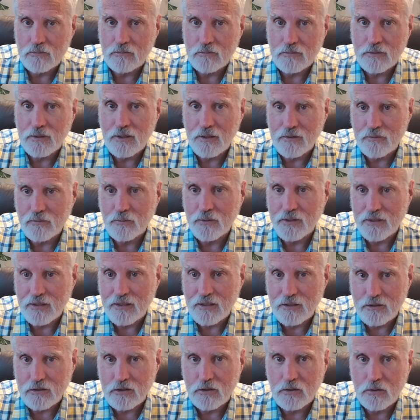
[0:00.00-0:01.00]
if we
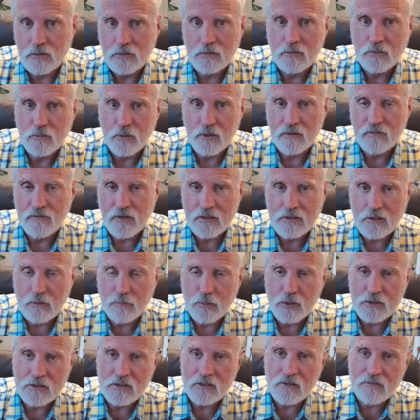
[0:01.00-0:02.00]
need to, we evict the
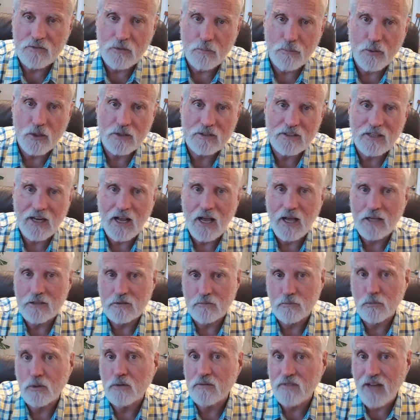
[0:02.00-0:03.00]
person. If the person has
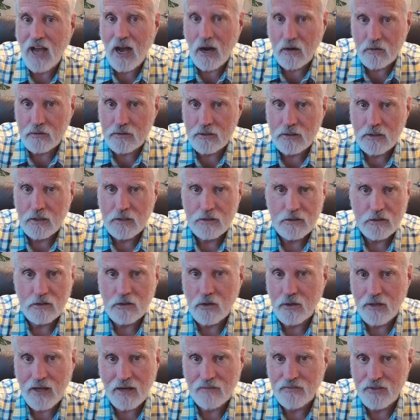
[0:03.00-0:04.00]
moved out, you
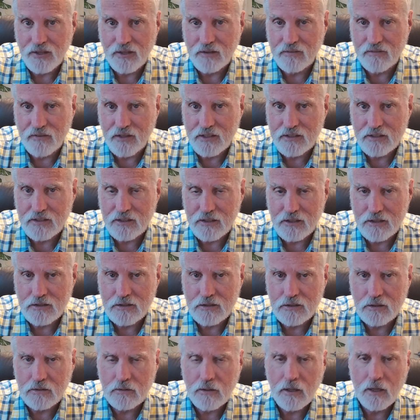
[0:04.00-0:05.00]
don't have the eviction
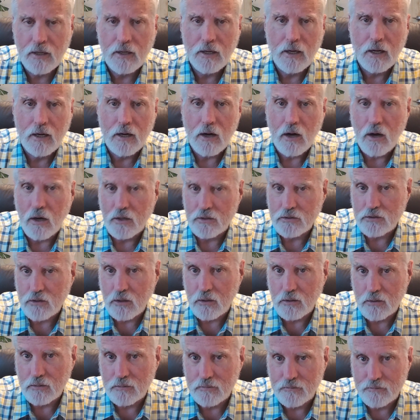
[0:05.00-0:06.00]
issue.
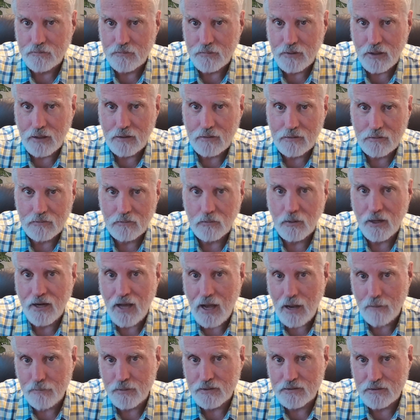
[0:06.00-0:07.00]
Also, what
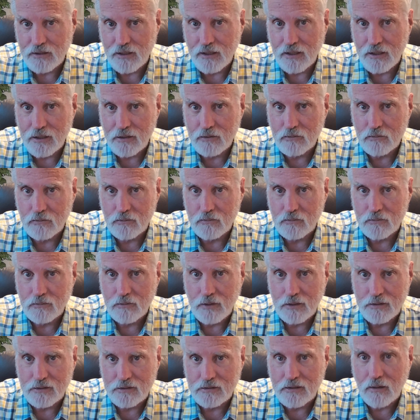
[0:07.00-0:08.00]
happens in
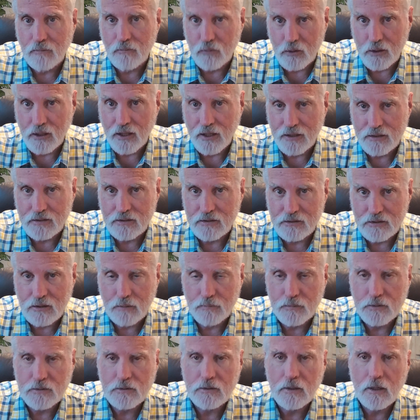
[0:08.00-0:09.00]
some
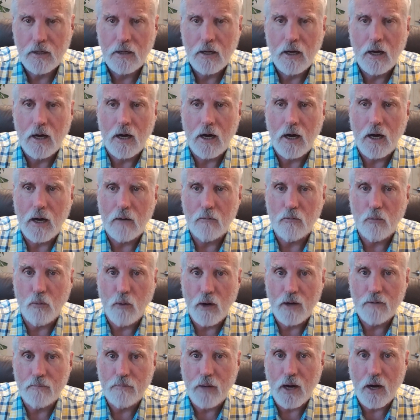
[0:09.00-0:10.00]
relationships,
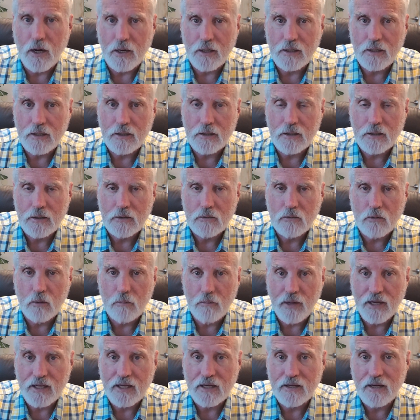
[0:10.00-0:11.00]
one party will
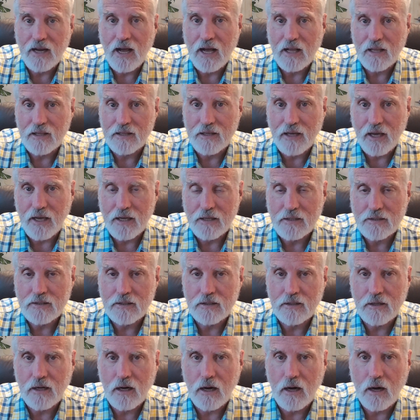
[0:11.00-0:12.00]
make an
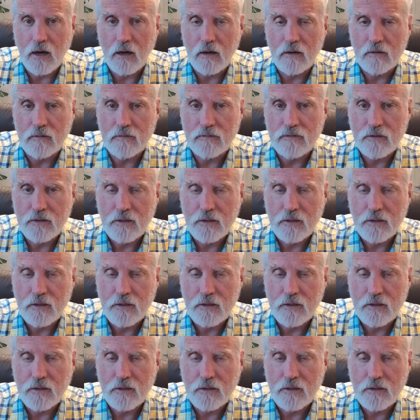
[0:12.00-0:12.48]
allegation of